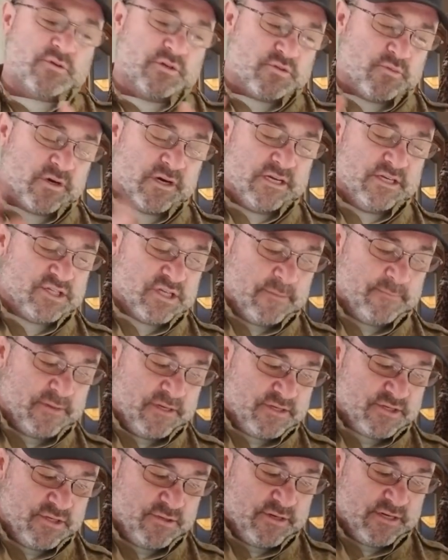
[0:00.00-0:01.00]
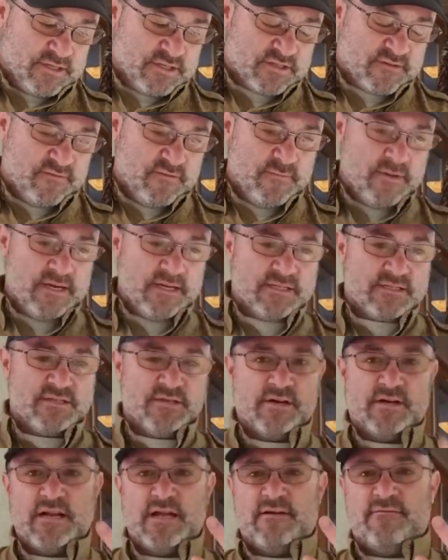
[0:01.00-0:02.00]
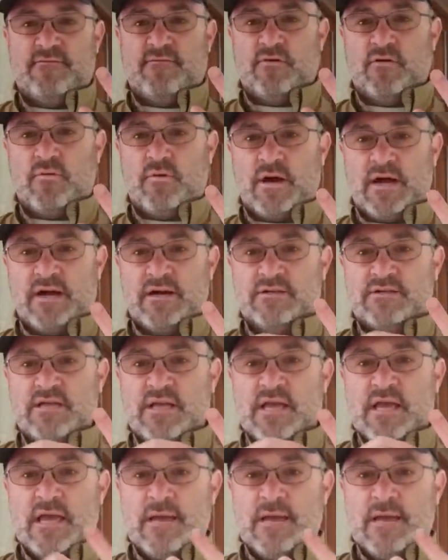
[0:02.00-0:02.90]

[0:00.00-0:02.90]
which we're going to jump into here in just a few minutes, you're going to have four wires.